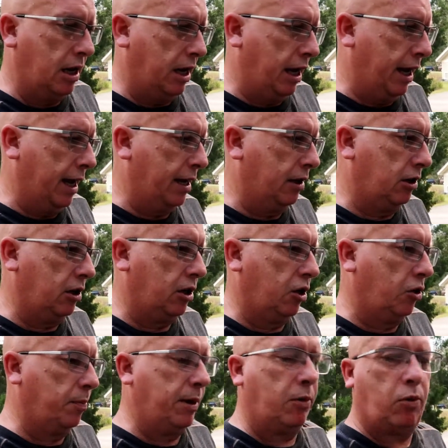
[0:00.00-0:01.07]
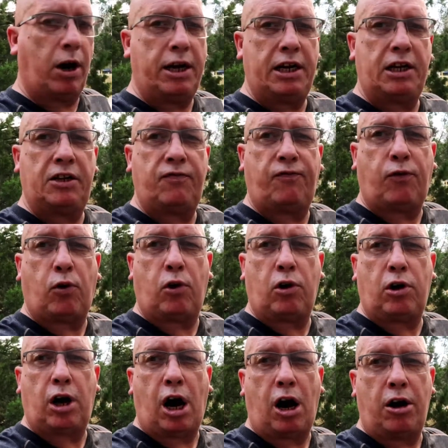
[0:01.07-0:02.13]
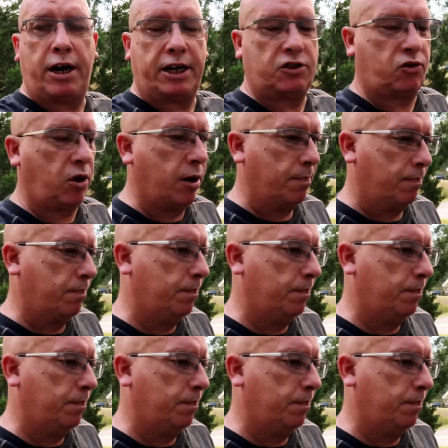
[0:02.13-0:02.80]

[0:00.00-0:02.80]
and it'll be ready for our next trip.